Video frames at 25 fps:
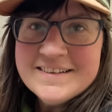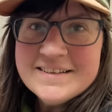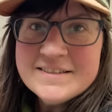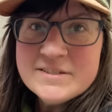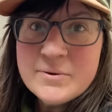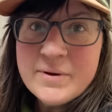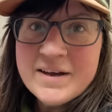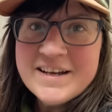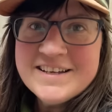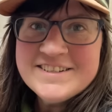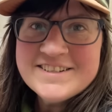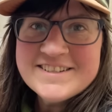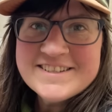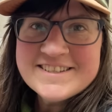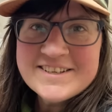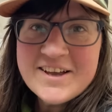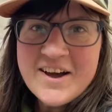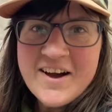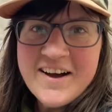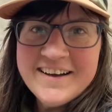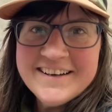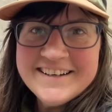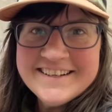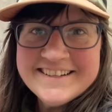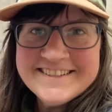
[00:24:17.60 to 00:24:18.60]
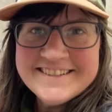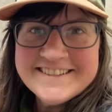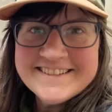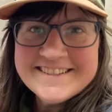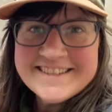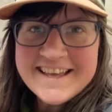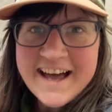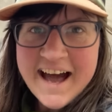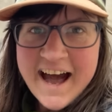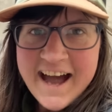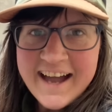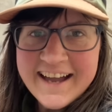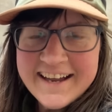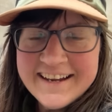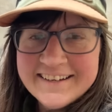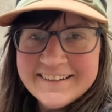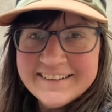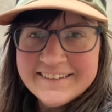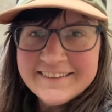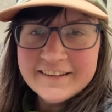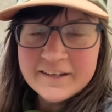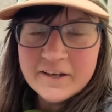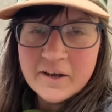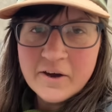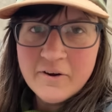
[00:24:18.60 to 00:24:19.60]
So I just got
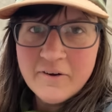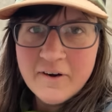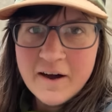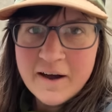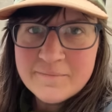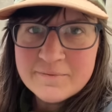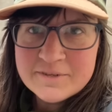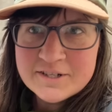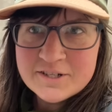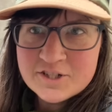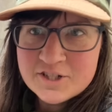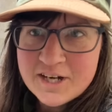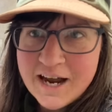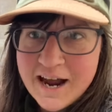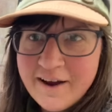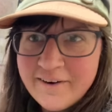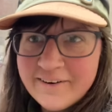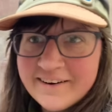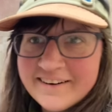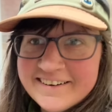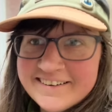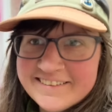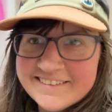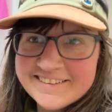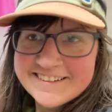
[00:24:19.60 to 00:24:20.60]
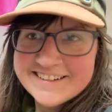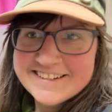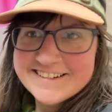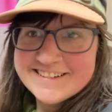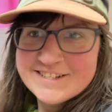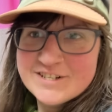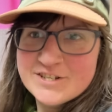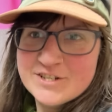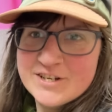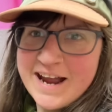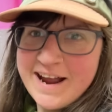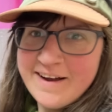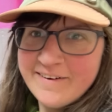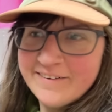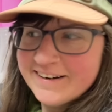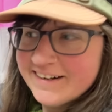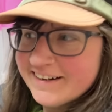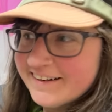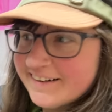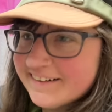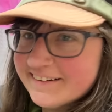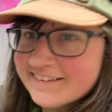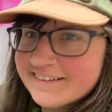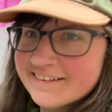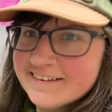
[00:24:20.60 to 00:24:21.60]
inside the co-op to shower. Look at
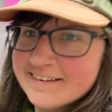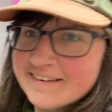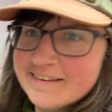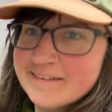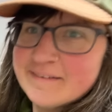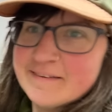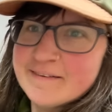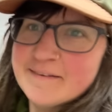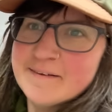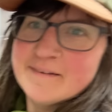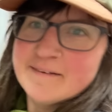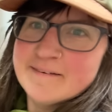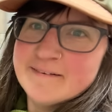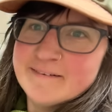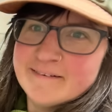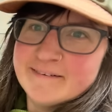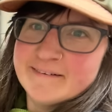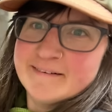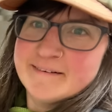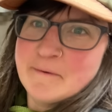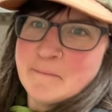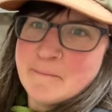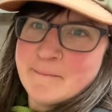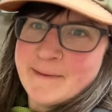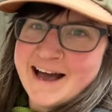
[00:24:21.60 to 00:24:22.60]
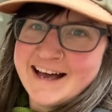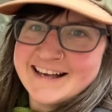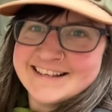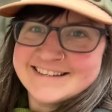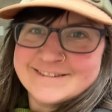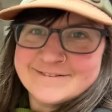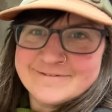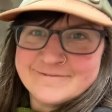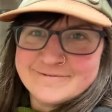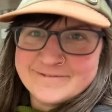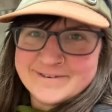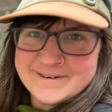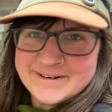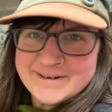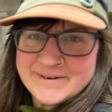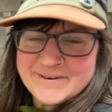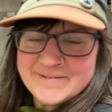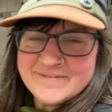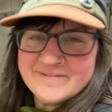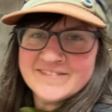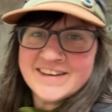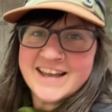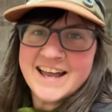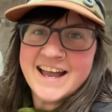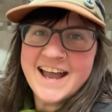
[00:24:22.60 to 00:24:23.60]
shower, massive
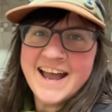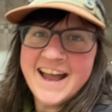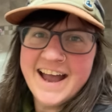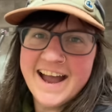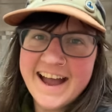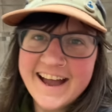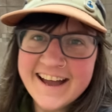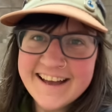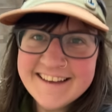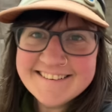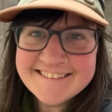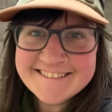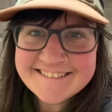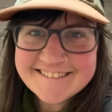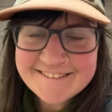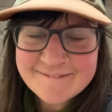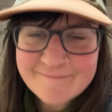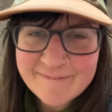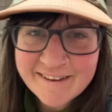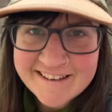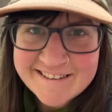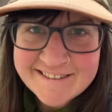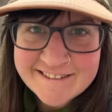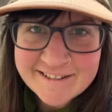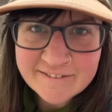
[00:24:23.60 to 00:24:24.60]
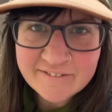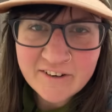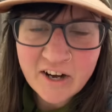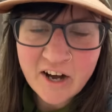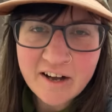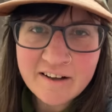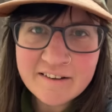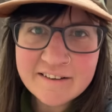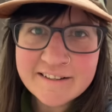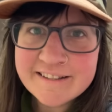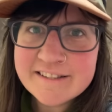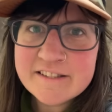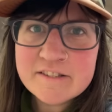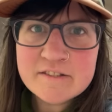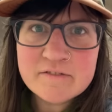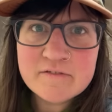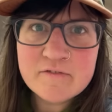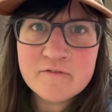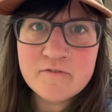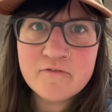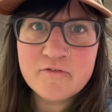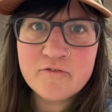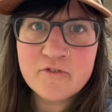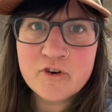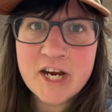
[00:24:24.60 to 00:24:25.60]
room, and best of all, it's
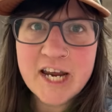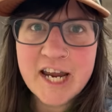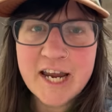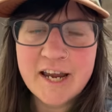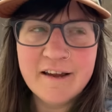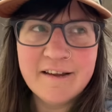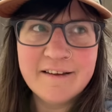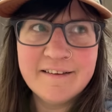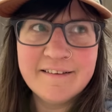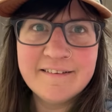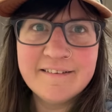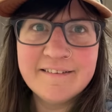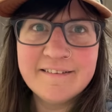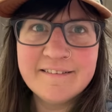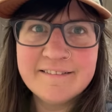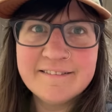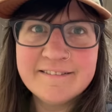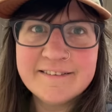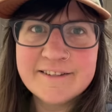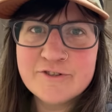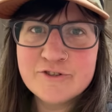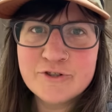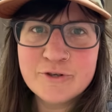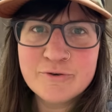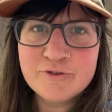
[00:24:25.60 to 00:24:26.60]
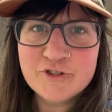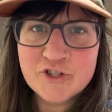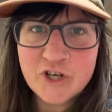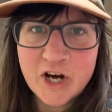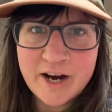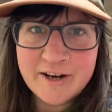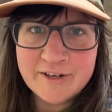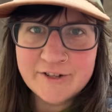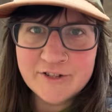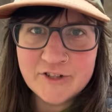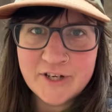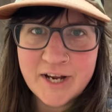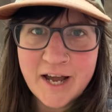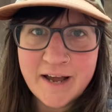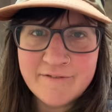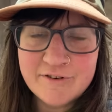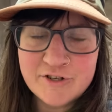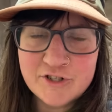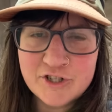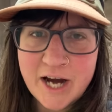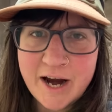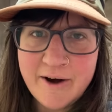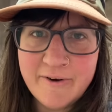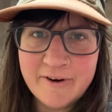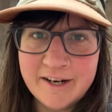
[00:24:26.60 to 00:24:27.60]
free. There's no charge to have a
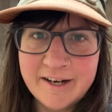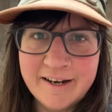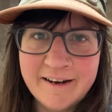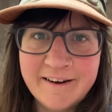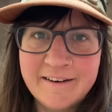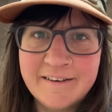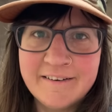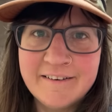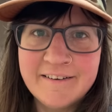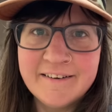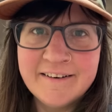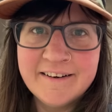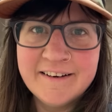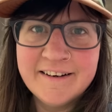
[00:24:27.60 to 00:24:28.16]
shower here.